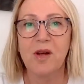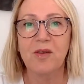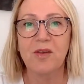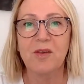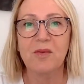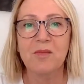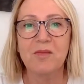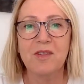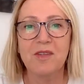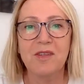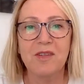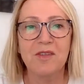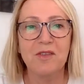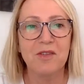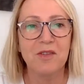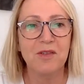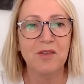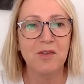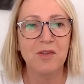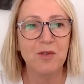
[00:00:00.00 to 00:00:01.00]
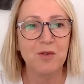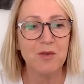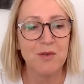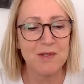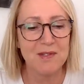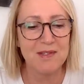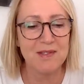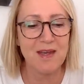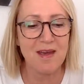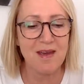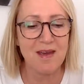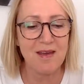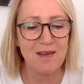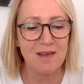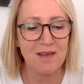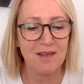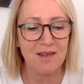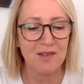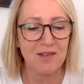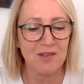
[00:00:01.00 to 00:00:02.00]
welcome to Eat
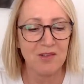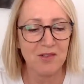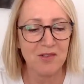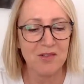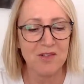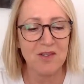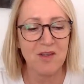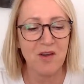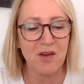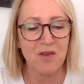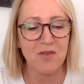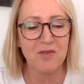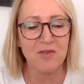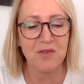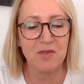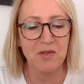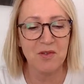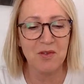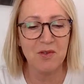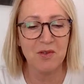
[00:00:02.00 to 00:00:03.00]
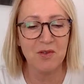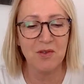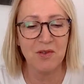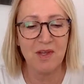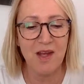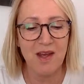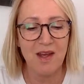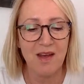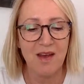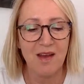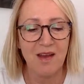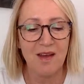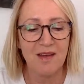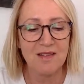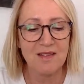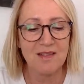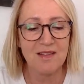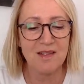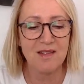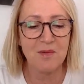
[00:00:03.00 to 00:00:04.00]
Tuesday, Tuesday afternoon. I
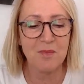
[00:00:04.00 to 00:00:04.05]
see